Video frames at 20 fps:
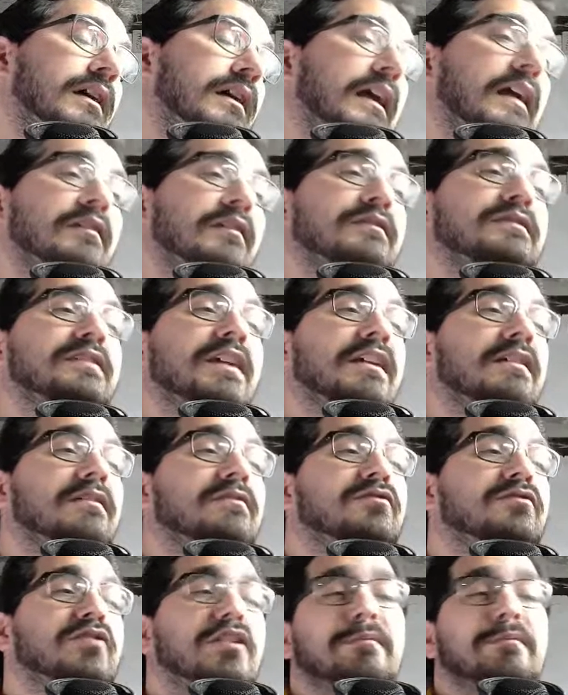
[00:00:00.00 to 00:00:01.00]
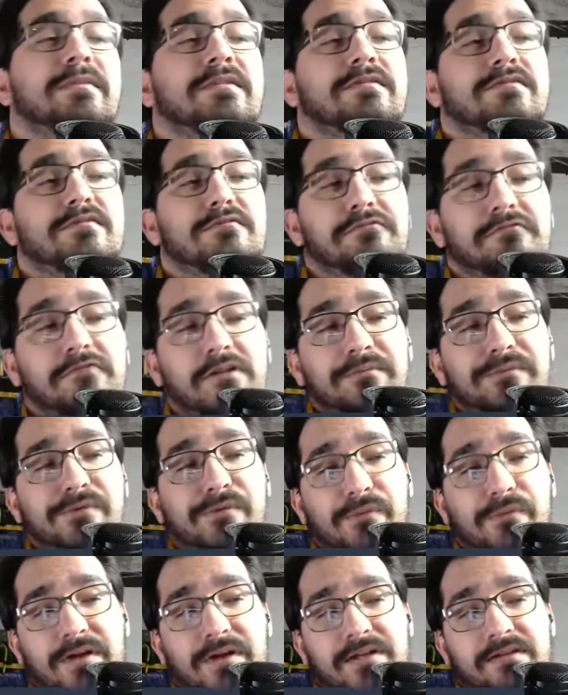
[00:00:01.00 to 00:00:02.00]
I don't say it cheapens a
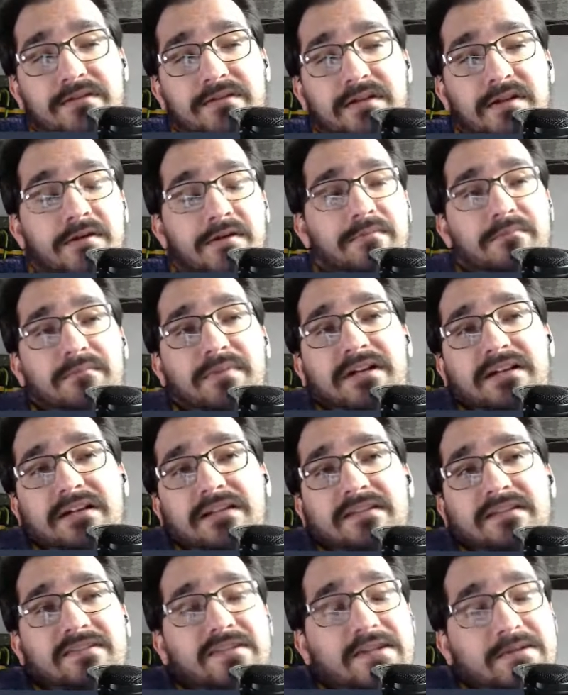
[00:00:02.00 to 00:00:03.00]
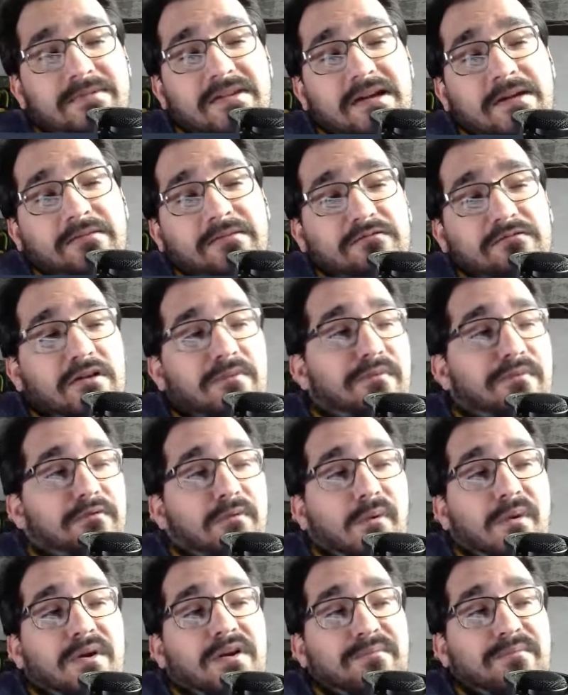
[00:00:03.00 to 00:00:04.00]
Rumble win, but at the same time, the Rumble
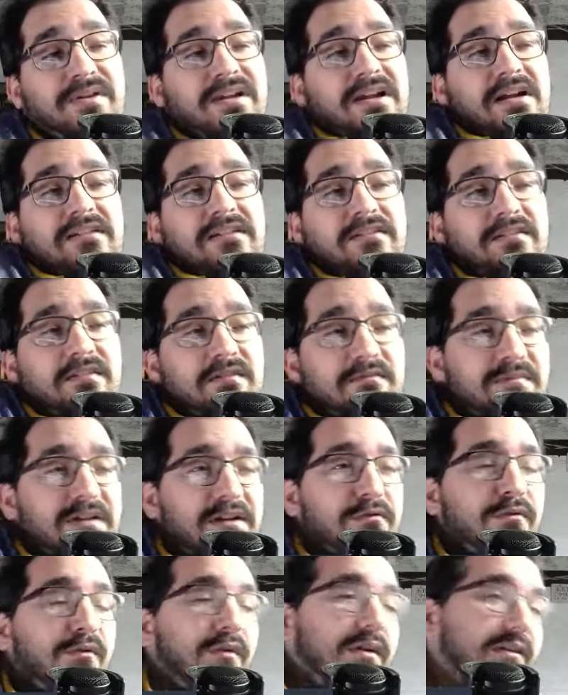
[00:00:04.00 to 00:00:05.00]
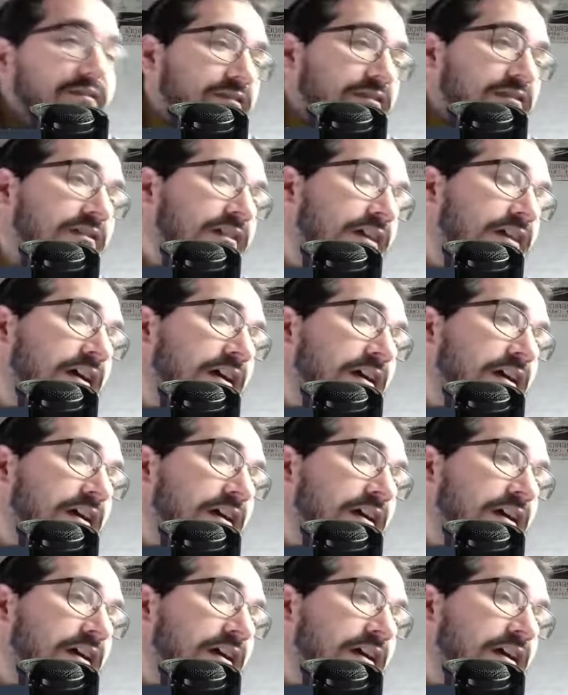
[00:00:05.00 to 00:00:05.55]
winner picked and could pick whoever.